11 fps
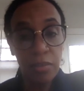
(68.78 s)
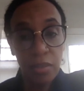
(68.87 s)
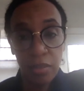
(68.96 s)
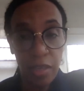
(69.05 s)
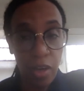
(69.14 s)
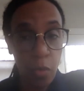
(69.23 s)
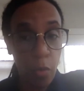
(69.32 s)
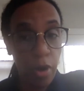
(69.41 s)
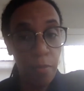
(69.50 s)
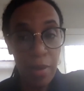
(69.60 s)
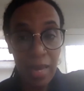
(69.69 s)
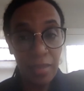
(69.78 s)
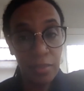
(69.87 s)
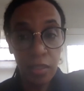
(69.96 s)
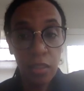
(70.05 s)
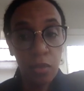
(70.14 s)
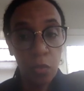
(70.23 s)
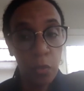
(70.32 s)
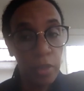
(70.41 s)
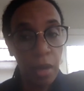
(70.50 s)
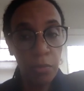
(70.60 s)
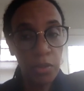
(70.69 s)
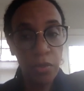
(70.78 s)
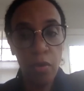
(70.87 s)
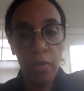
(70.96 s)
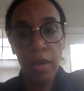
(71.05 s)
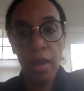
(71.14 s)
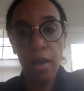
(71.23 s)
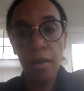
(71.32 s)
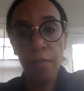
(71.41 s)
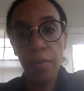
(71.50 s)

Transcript: there were abandoned when I was growing up.